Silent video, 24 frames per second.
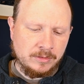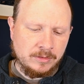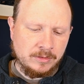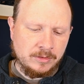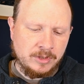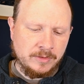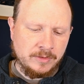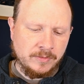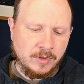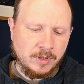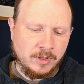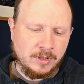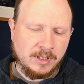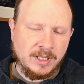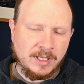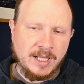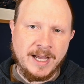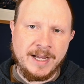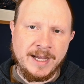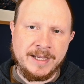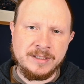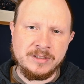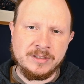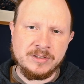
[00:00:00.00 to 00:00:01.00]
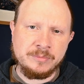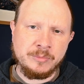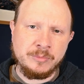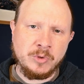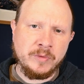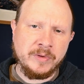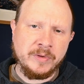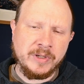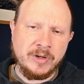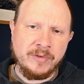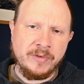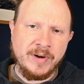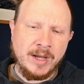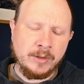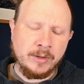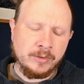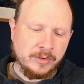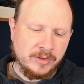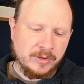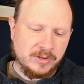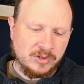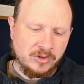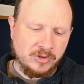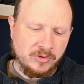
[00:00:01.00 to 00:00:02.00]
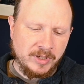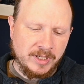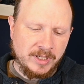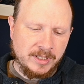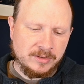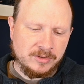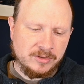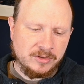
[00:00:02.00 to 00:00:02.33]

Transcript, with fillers: you've got lines moving around on the screen.